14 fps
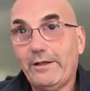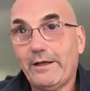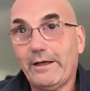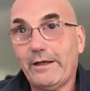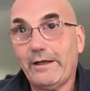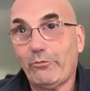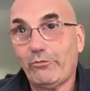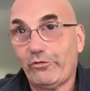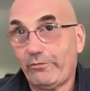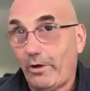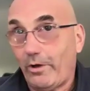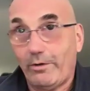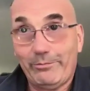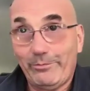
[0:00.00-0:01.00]
There was
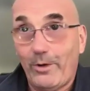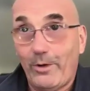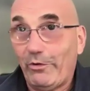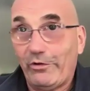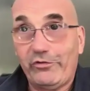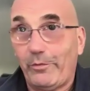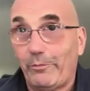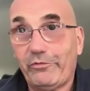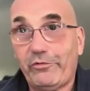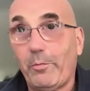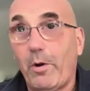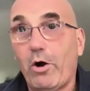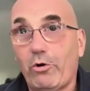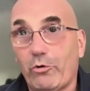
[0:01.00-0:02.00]
always some
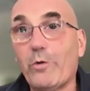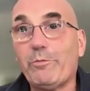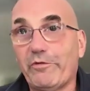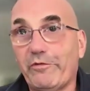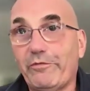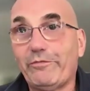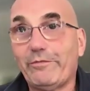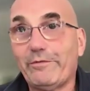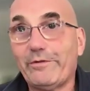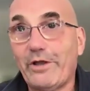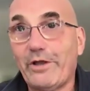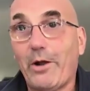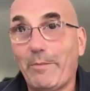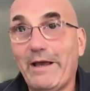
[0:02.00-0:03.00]
small group of
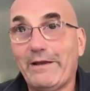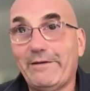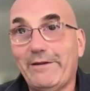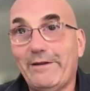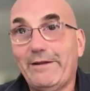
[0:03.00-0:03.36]
young men.